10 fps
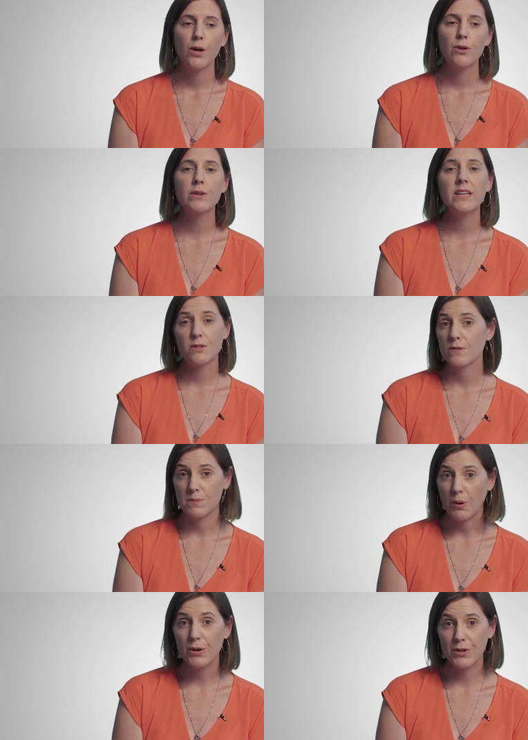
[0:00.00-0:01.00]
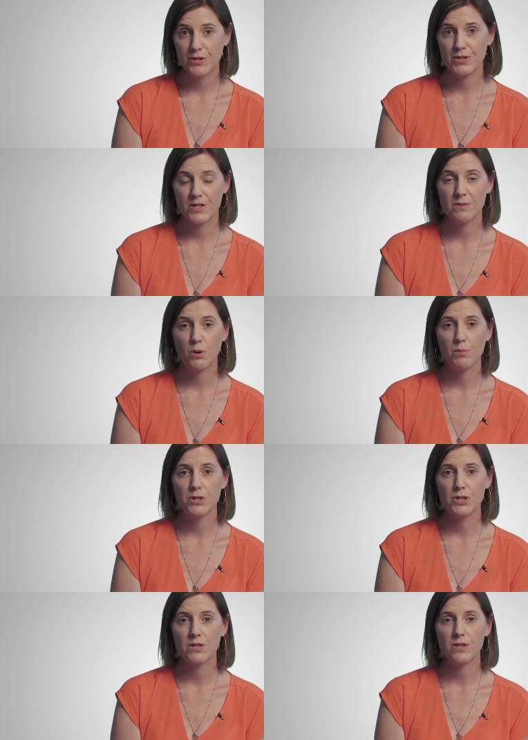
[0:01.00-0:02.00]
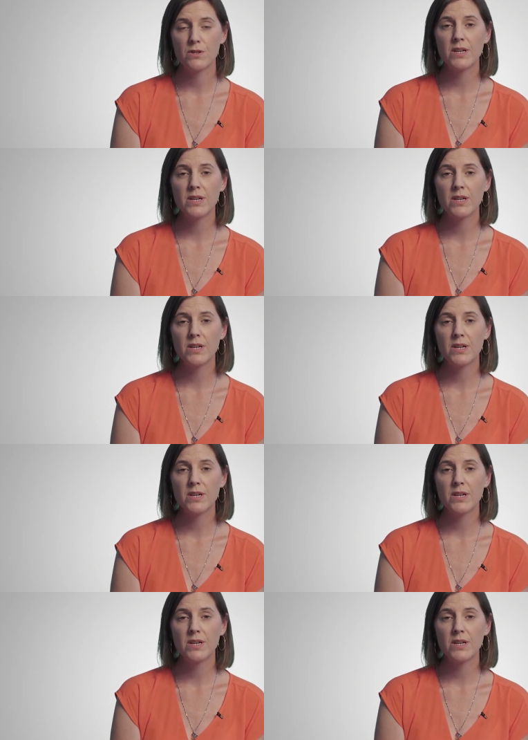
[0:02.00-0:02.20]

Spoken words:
you need to have spoken to the small producers.